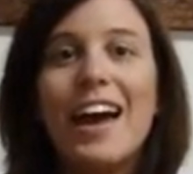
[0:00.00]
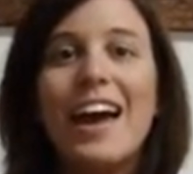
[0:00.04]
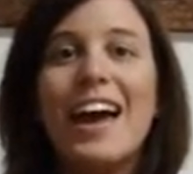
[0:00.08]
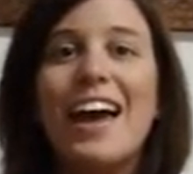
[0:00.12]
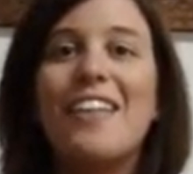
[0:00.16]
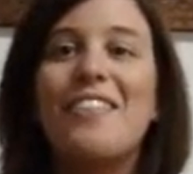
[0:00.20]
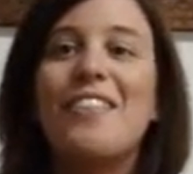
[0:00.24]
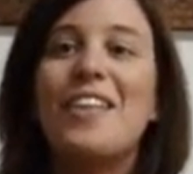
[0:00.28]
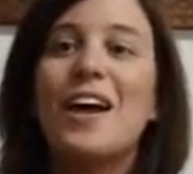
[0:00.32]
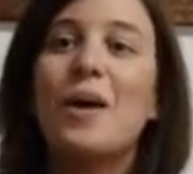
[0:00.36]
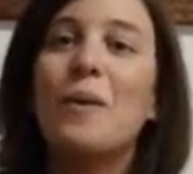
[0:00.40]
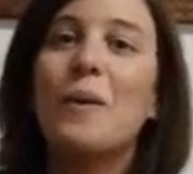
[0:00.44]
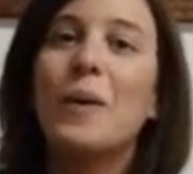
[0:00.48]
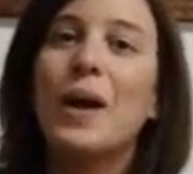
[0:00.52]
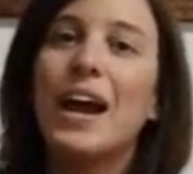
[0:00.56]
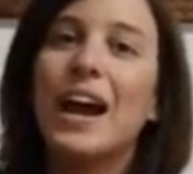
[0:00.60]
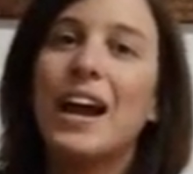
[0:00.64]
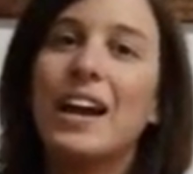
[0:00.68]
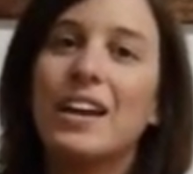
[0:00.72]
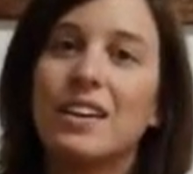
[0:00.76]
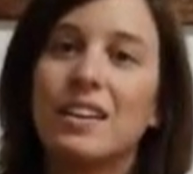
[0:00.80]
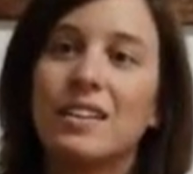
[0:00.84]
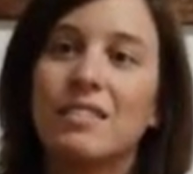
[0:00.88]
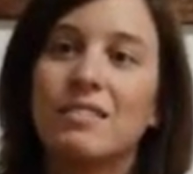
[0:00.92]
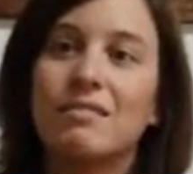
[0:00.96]
And that way
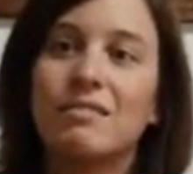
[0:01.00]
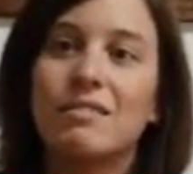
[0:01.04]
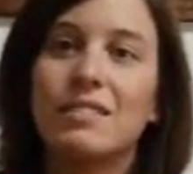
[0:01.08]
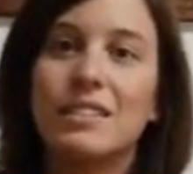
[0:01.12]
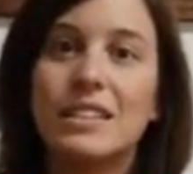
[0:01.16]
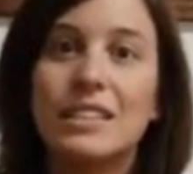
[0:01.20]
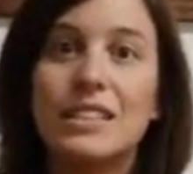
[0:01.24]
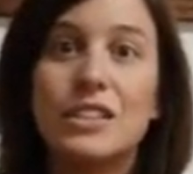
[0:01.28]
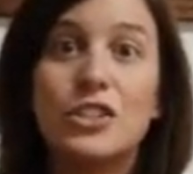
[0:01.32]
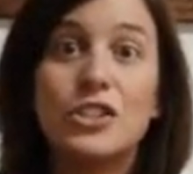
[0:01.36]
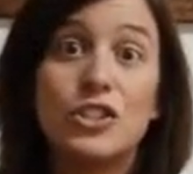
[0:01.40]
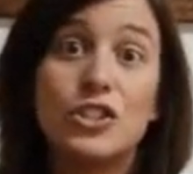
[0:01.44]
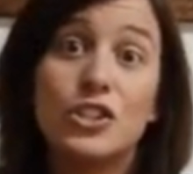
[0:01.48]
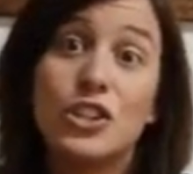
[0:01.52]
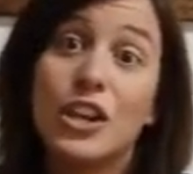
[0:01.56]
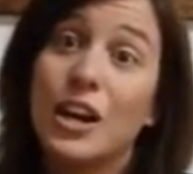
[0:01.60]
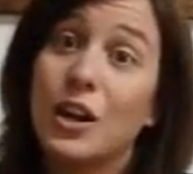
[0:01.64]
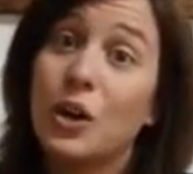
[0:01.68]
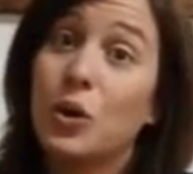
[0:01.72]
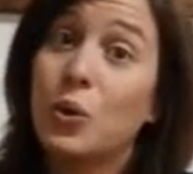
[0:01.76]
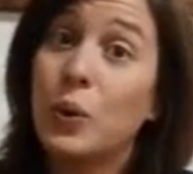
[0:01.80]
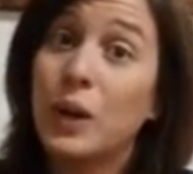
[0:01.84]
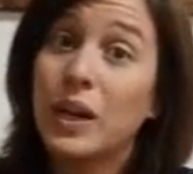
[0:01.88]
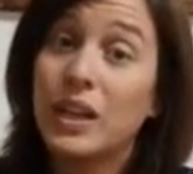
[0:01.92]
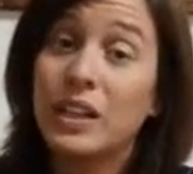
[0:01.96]
I can
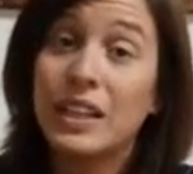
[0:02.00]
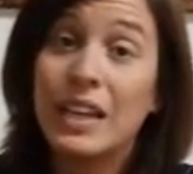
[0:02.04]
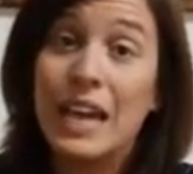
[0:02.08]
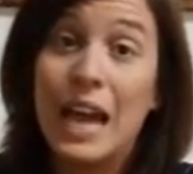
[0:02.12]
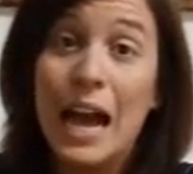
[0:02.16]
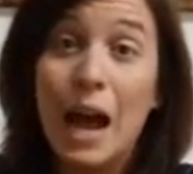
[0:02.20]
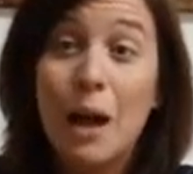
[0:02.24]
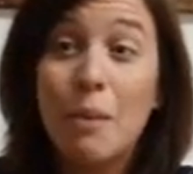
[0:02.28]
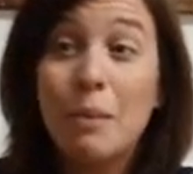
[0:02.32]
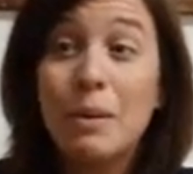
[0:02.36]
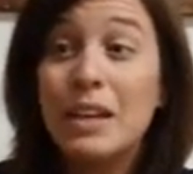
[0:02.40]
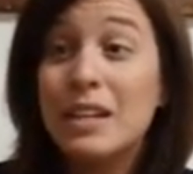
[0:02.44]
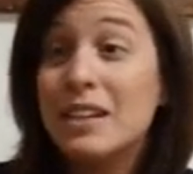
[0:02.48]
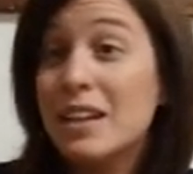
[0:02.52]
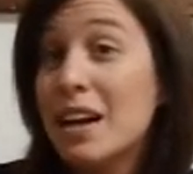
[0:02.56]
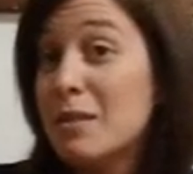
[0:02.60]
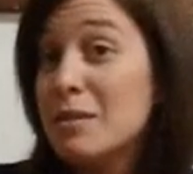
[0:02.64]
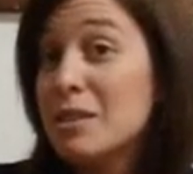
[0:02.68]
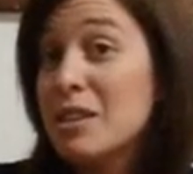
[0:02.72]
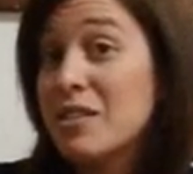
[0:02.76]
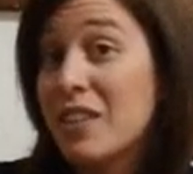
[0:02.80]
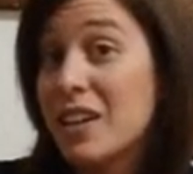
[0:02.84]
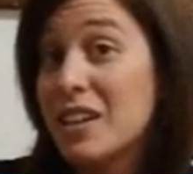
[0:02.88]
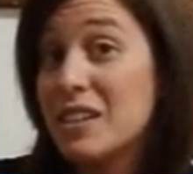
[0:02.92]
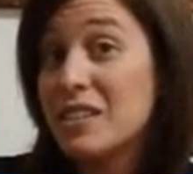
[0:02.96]
check quickly how many
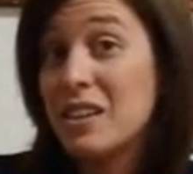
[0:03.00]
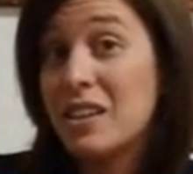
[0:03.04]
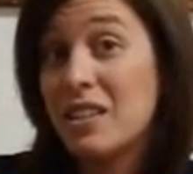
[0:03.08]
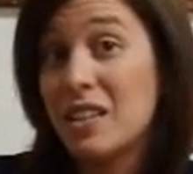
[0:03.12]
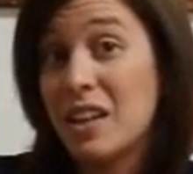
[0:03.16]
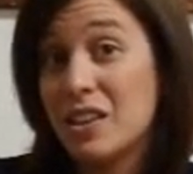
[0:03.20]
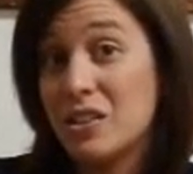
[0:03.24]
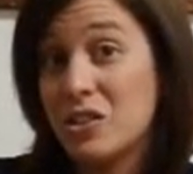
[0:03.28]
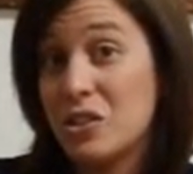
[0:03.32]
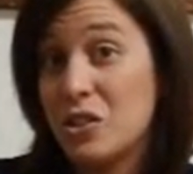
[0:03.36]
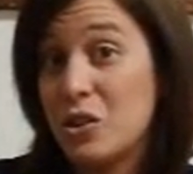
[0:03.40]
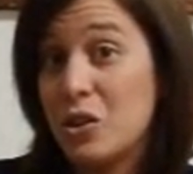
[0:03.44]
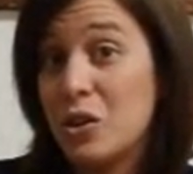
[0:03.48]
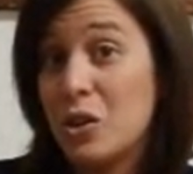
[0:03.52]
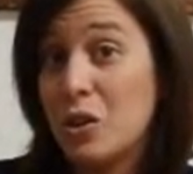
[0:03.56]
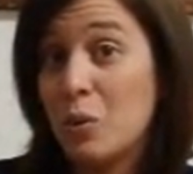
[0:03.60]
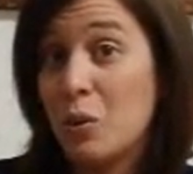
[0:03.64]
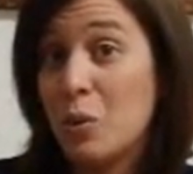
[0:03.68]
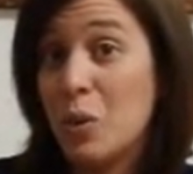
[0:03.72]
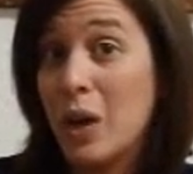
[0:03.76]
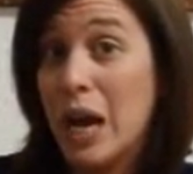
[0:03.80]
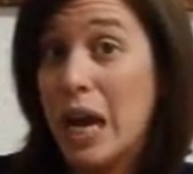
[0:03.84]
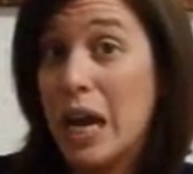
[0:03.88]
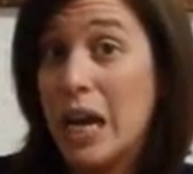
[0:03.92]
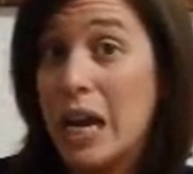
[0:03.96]
times have I seen that student
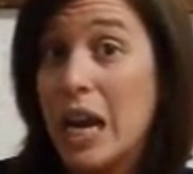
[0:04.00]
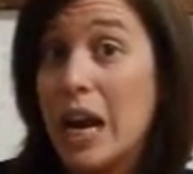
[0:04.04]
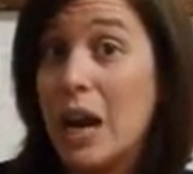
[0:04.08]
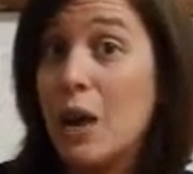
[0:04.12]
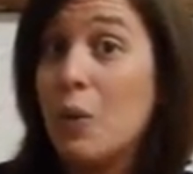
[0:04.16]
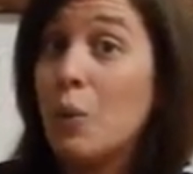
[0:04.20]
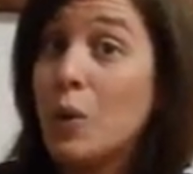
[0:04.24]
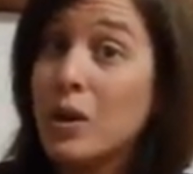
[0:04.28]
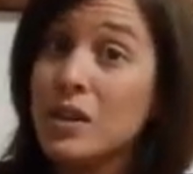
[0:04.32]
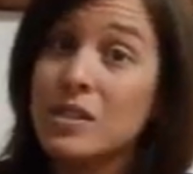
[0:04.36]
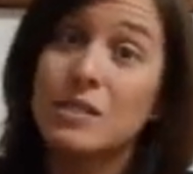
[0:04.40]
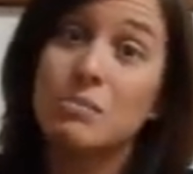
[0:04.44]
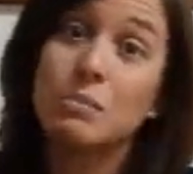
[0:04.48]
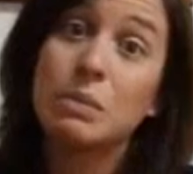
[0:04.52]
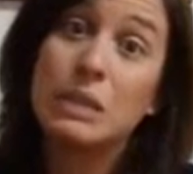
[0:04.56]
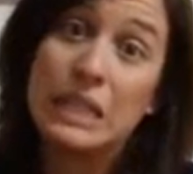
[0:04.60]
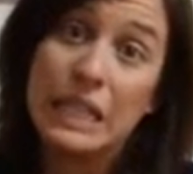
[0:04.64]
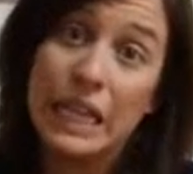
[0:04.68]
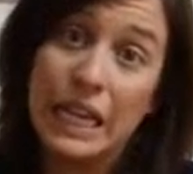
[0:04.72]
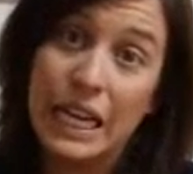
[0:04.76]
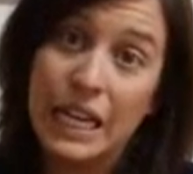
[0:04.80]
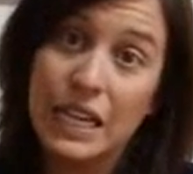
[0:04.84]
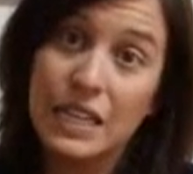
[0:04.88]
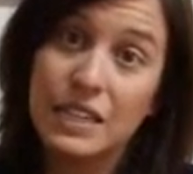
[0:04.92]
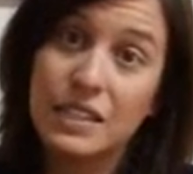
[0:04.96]
when it wasn't
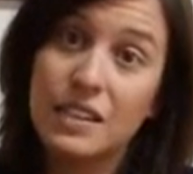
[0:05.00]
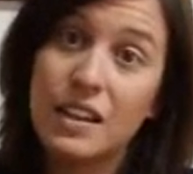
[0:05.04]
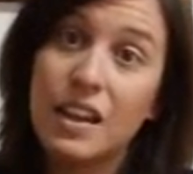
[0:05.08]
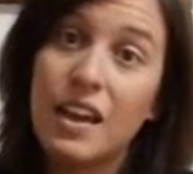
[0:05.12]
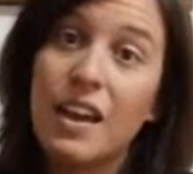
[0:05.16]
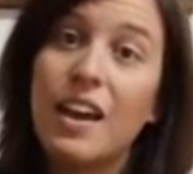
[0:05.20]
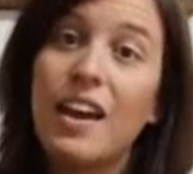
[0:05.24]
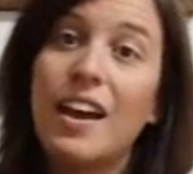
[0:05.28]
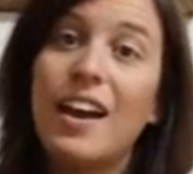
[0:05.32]
planned.